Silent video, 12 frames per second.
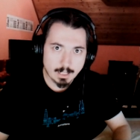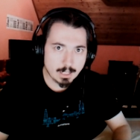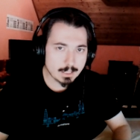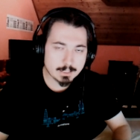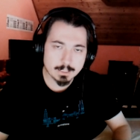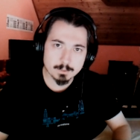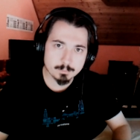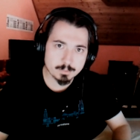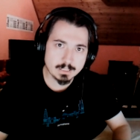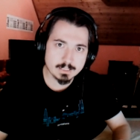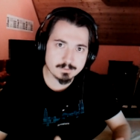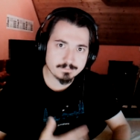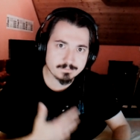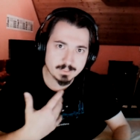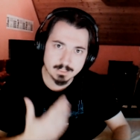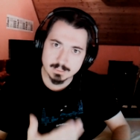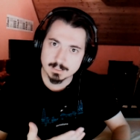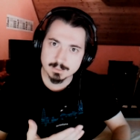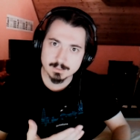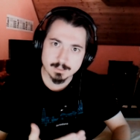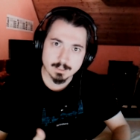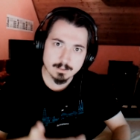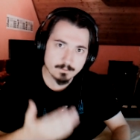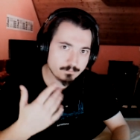I can be defeated
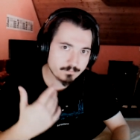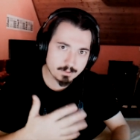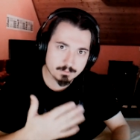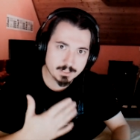very